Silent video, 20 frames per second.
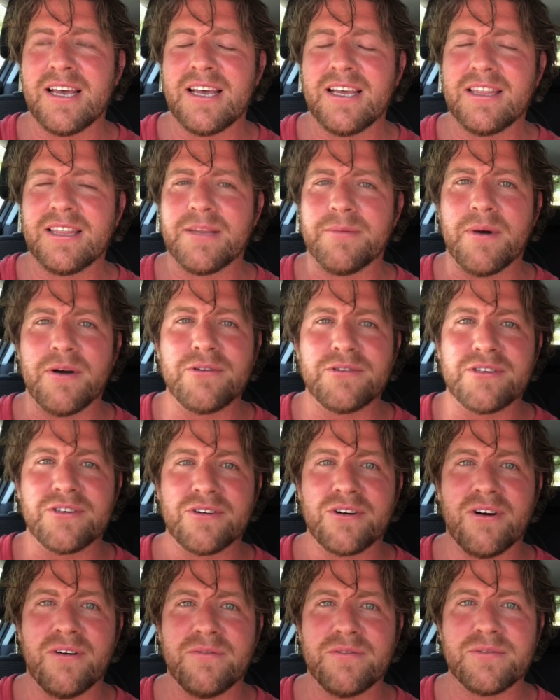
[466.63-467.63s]
the most
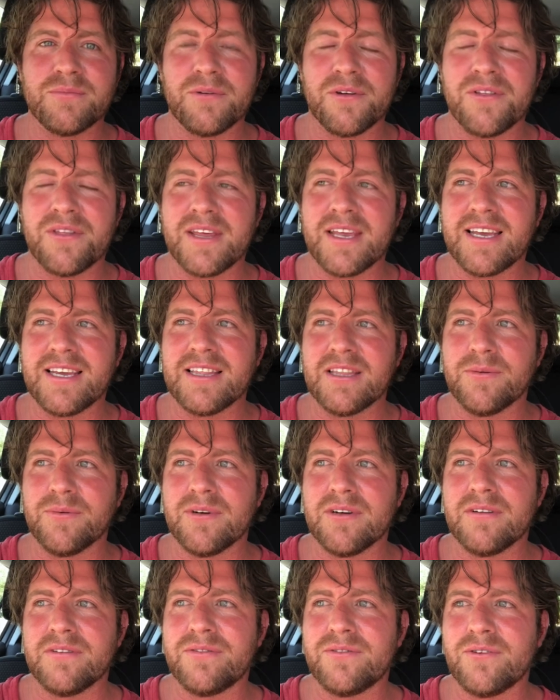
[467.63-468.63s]
uncomfortable thing in the
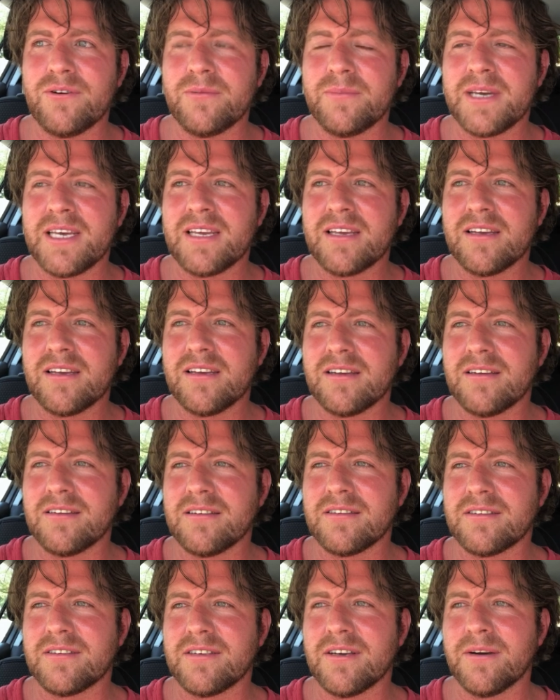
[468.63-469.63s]
world for me.
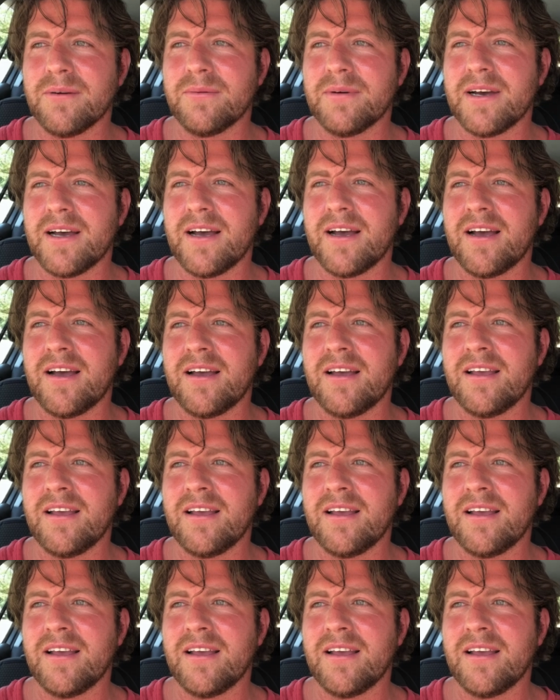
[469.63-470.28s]
So, uh,